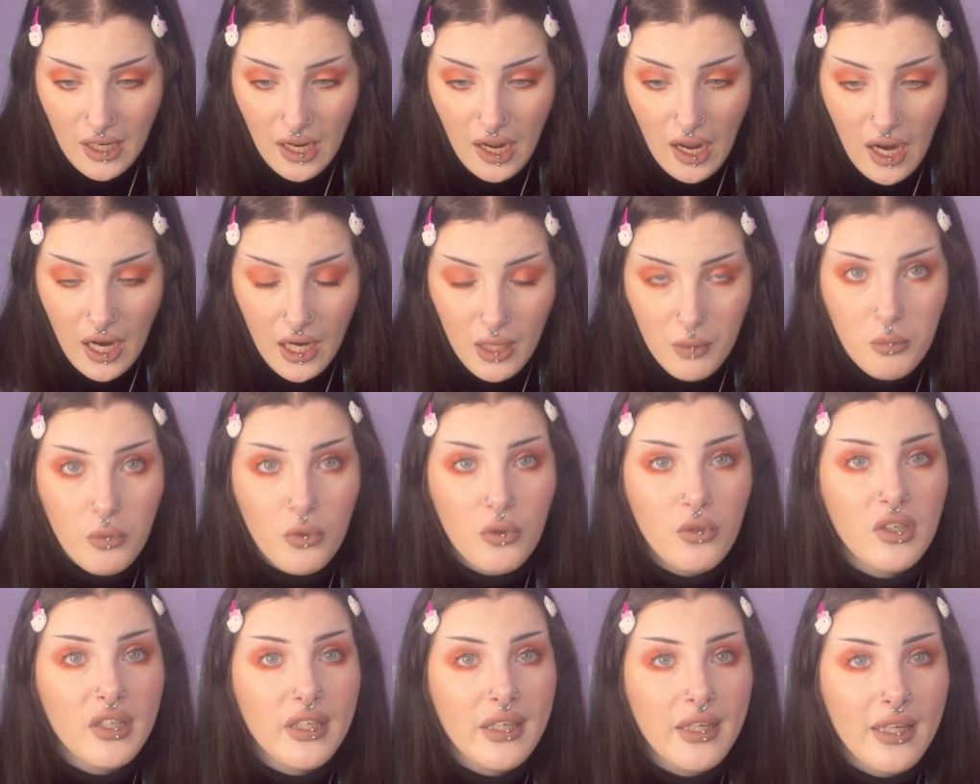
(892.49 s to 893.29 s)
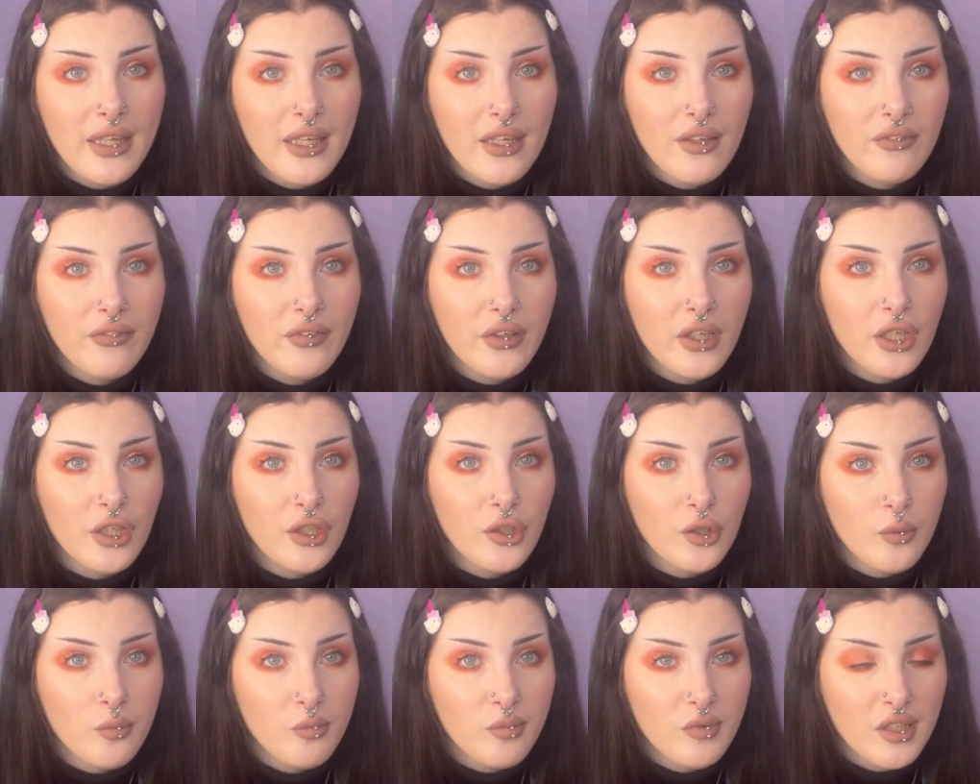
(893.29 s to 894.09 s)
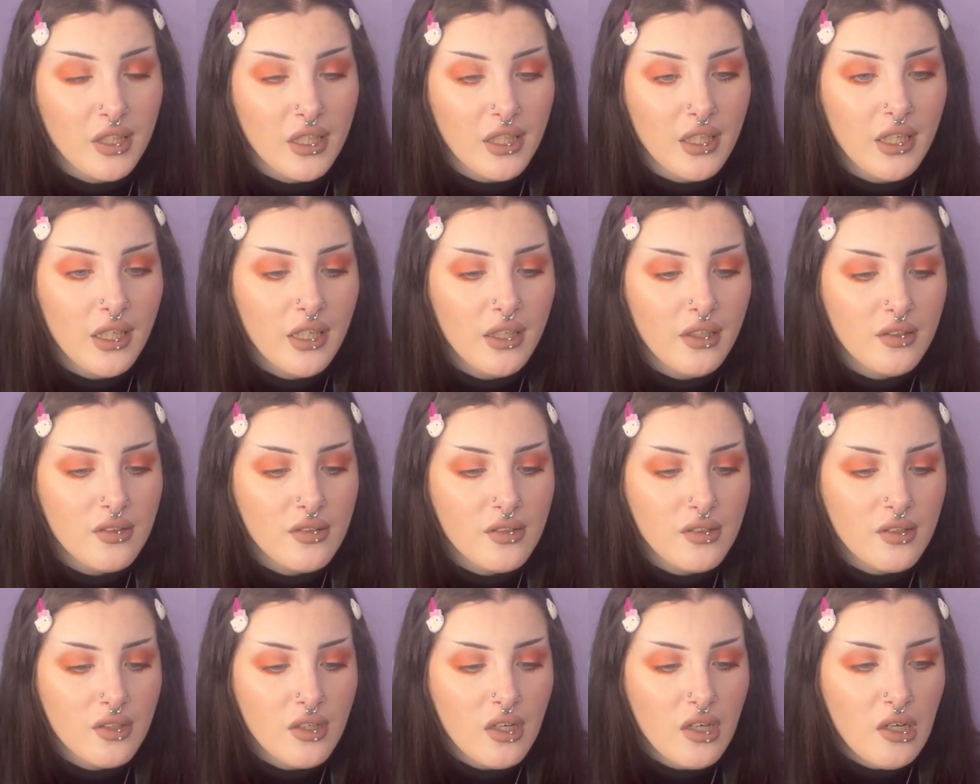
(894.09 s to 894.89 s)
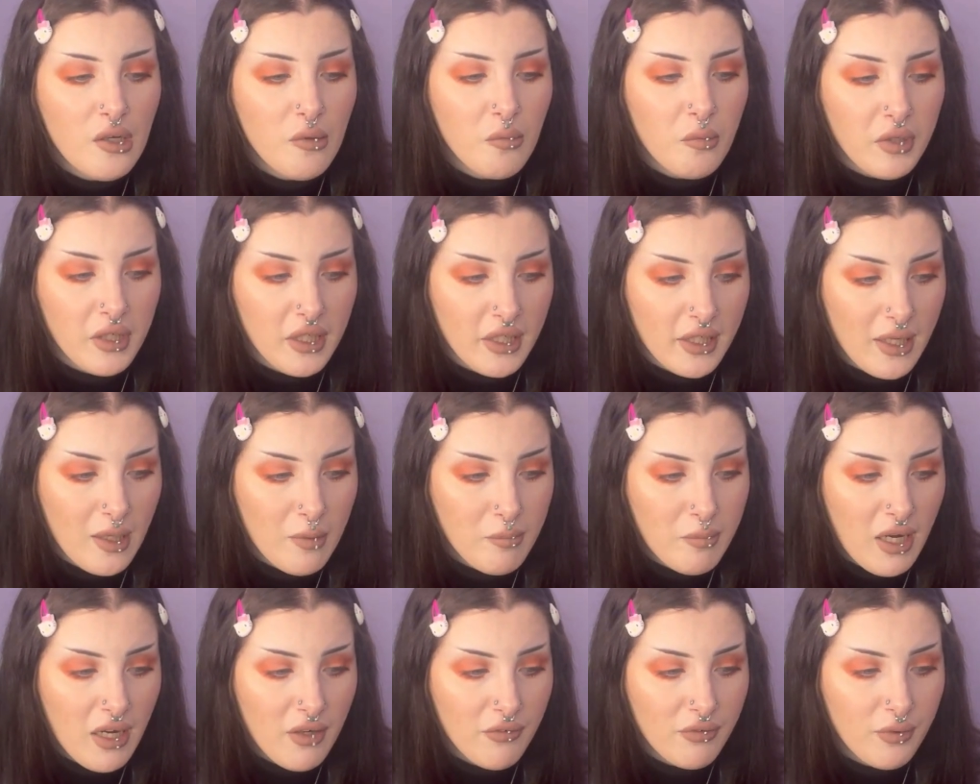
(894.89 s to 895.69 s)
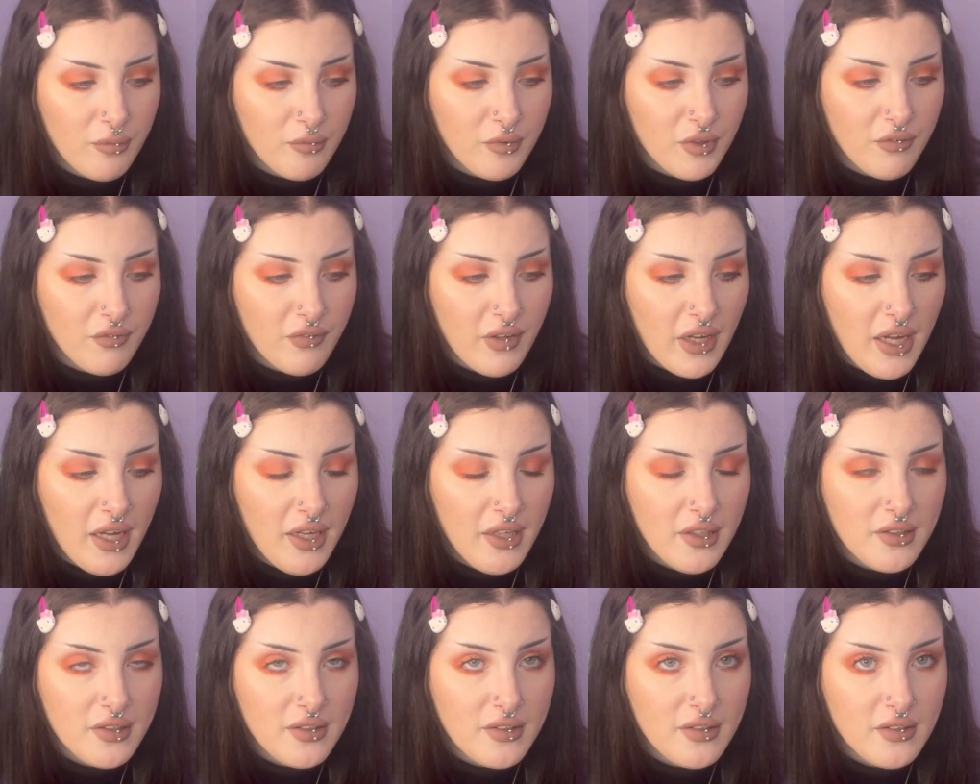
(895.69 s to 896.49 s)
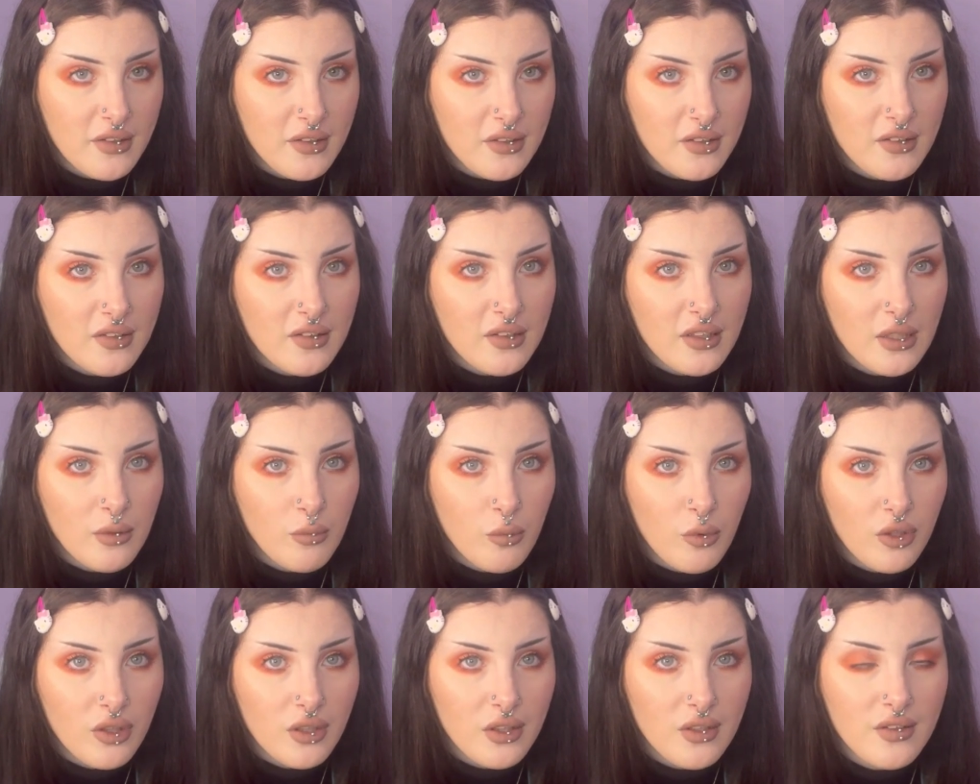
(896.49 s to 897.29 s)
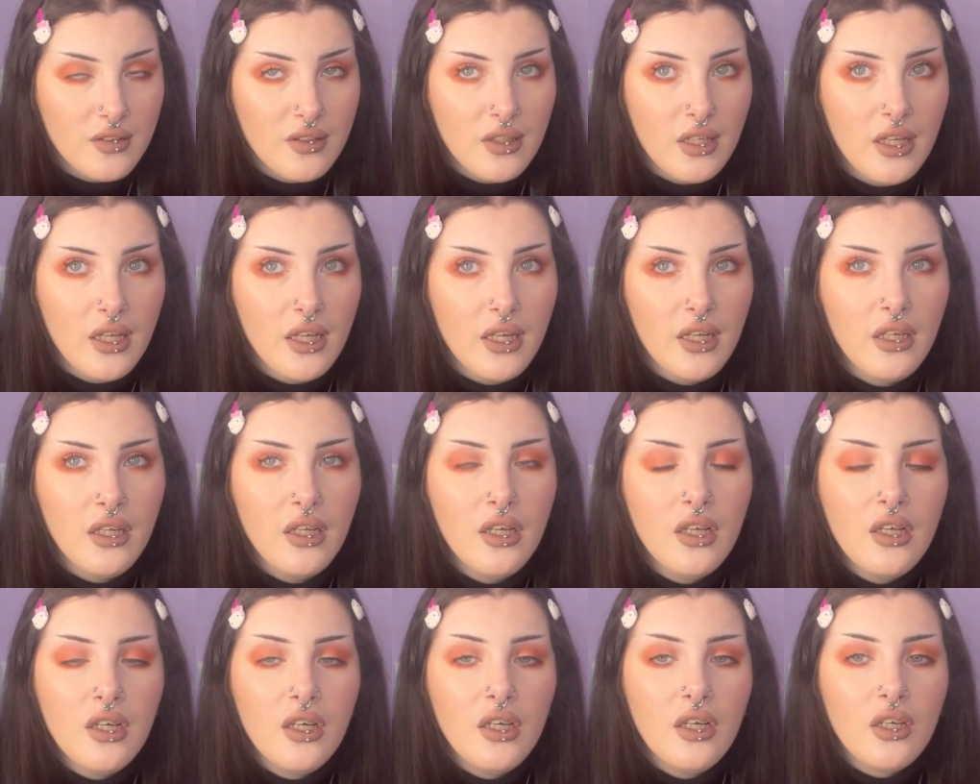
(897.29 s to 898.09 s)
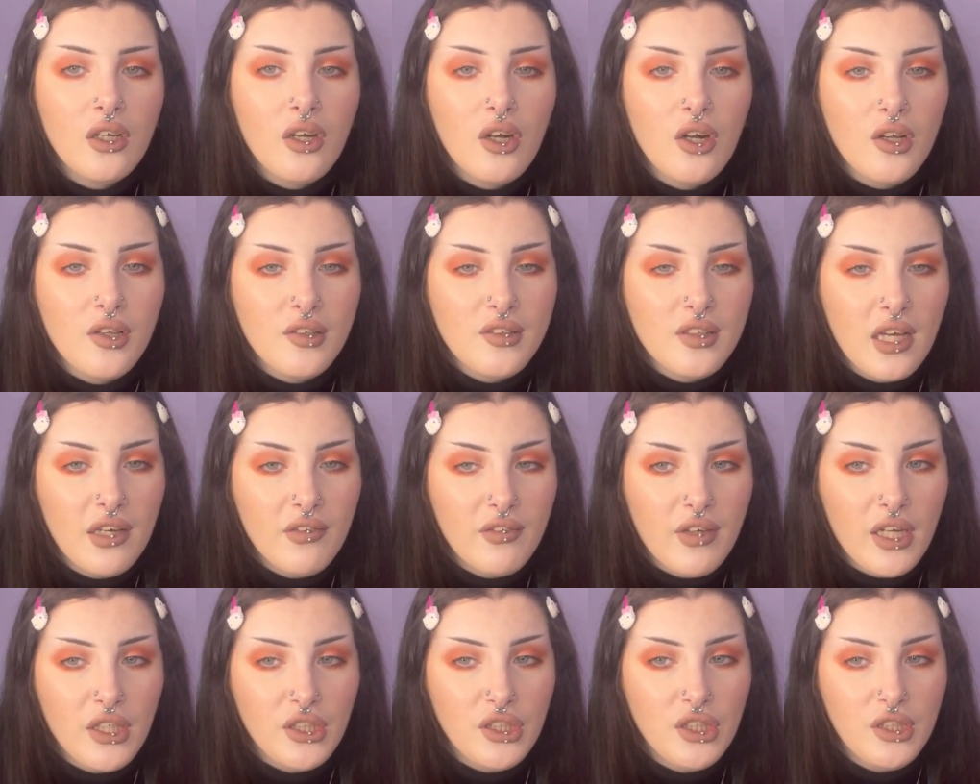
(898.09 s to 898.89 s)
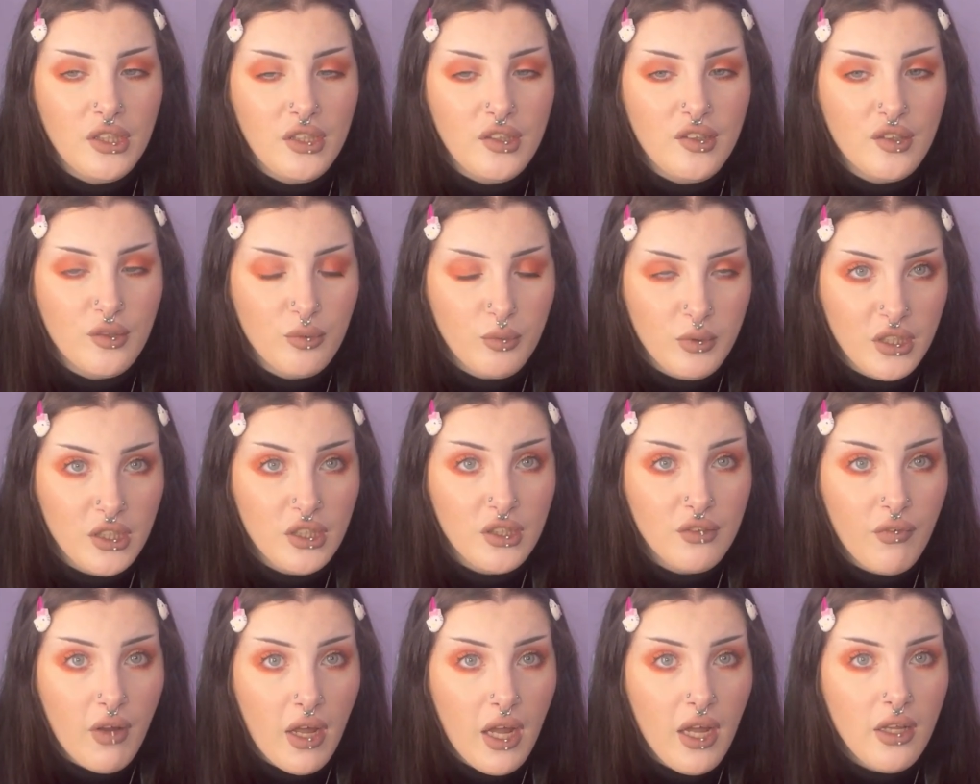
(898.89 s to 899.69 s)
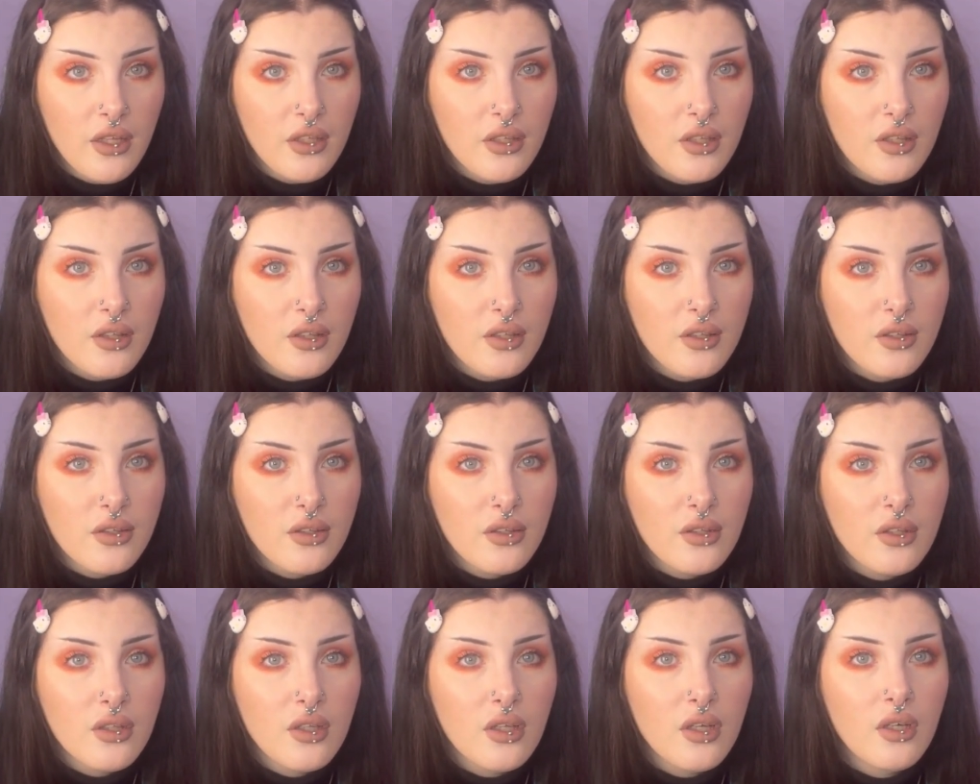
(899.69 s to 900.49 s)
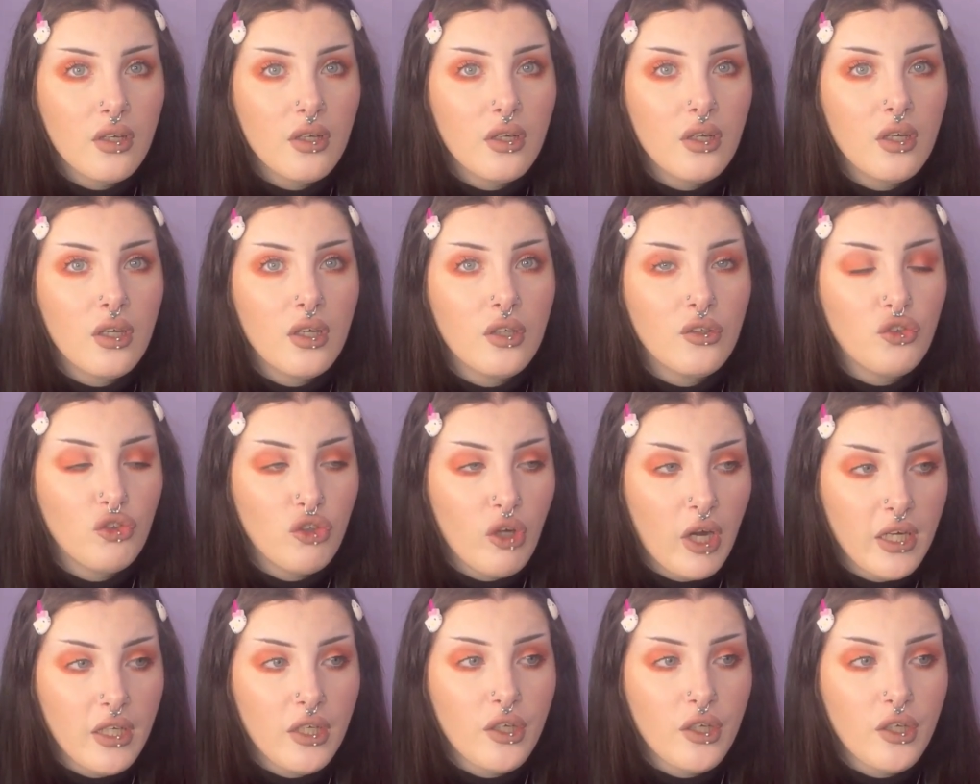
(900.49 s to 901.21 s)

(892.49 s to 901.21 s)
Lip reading: I will give an update when I get back from the vets, see what they say, because I've actually switched vets and tried a